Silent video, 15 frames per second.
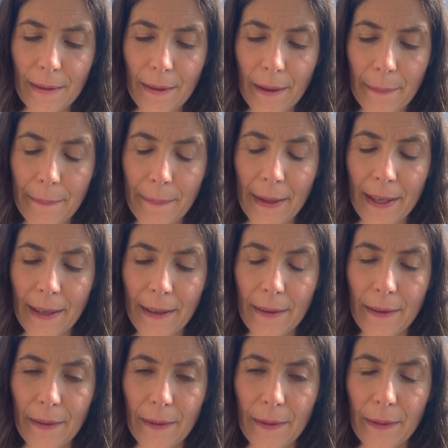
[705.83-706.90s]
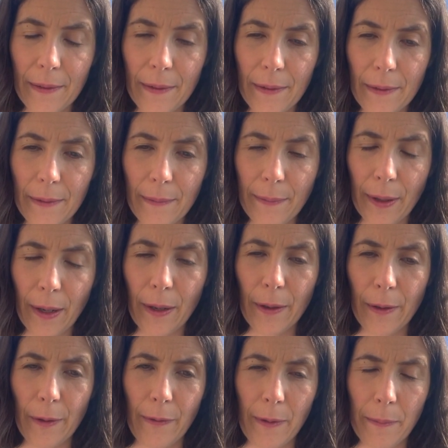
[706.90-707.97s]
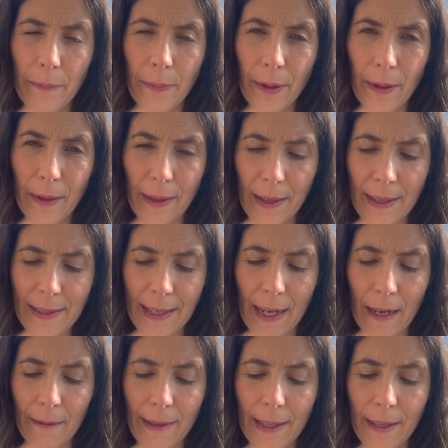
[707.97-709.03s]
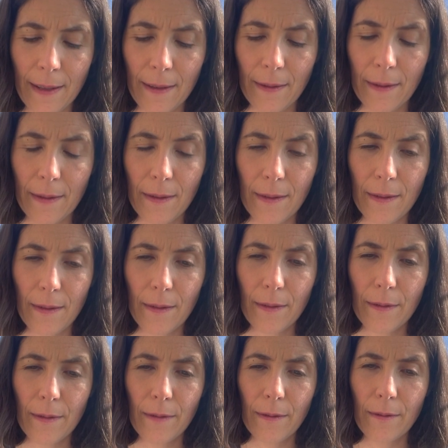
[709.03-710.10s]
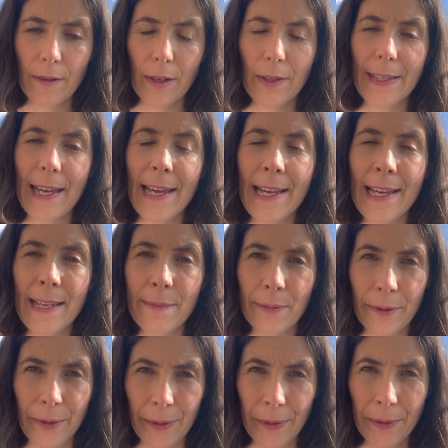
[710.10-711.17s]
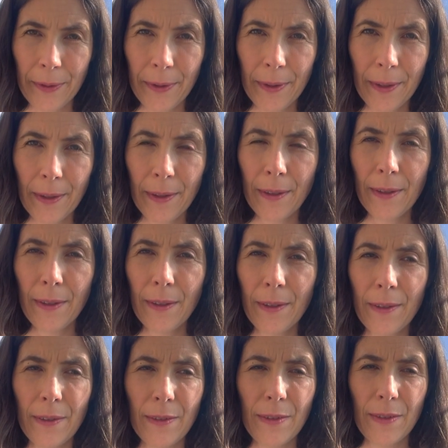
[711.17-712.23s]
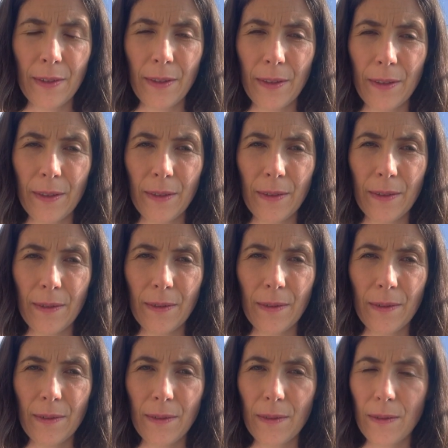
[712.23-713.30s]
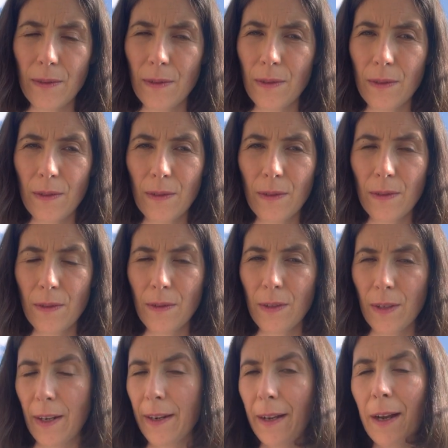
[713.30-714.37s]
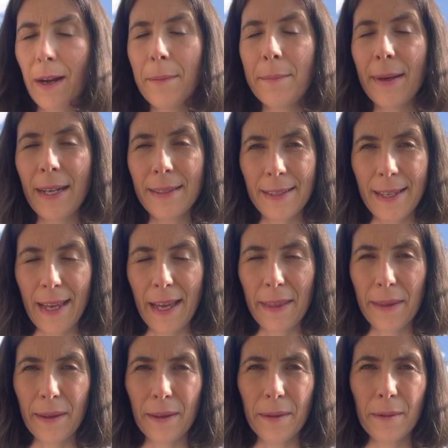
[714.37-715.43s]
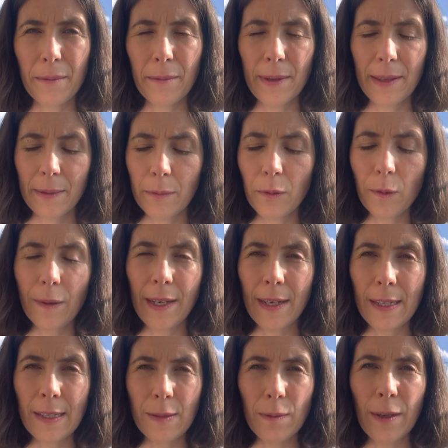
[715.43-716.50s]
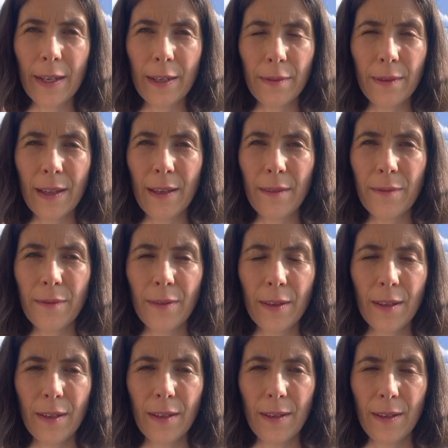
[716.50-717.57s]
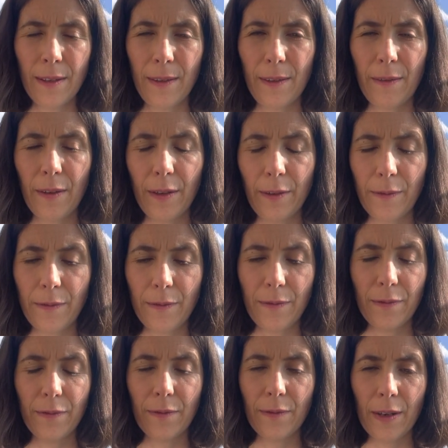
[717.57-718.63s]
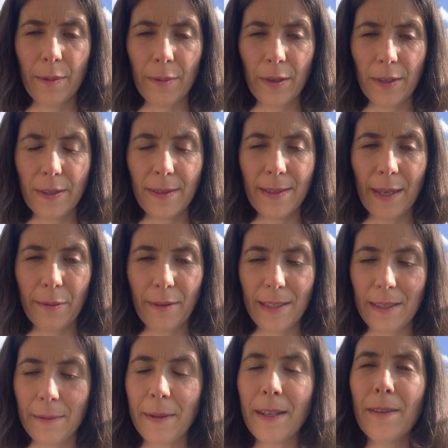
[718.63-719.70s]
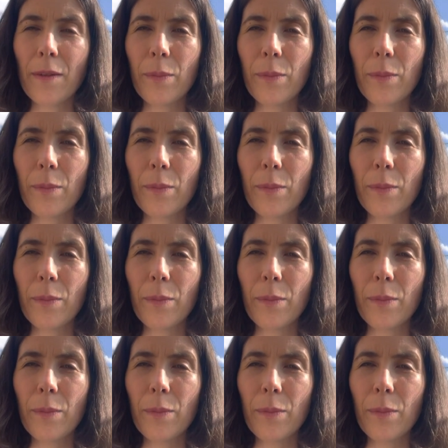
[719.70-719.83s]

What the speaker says: a big part of the book is how he grows able to kind of come back together with Maureen, his wife. They've kind of very much separated. I mean, in the